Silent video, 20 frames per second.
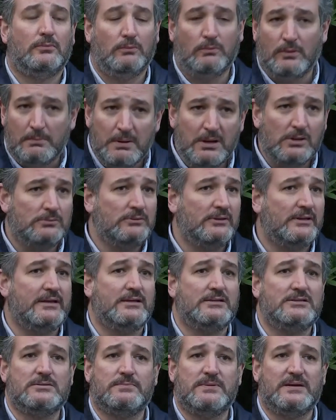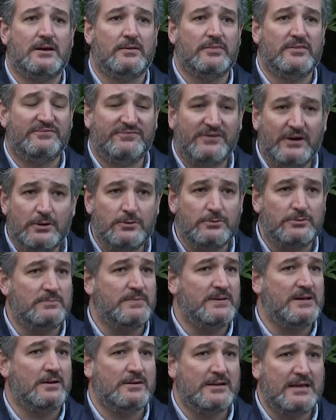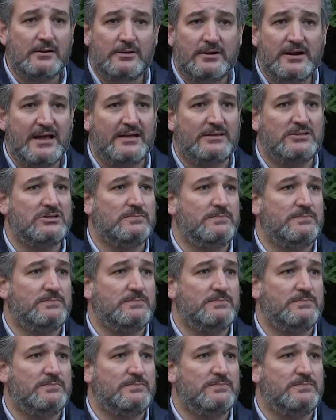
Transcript: remotely, to be on the phone, to be on internet,